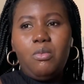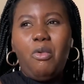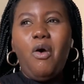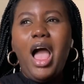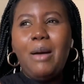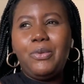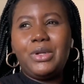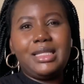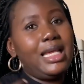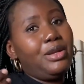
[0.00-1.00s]
What happened,
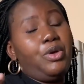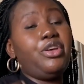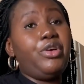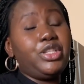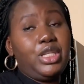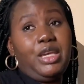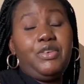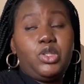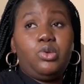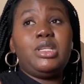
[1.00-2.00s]
they said they were not going to give
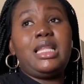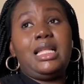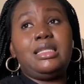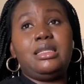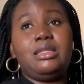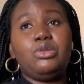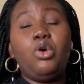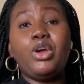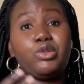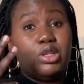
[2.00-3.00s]
it to us that,
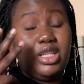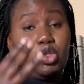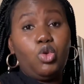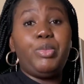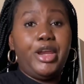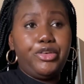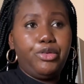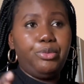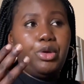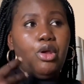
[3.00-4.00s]
though it was a two bedroom,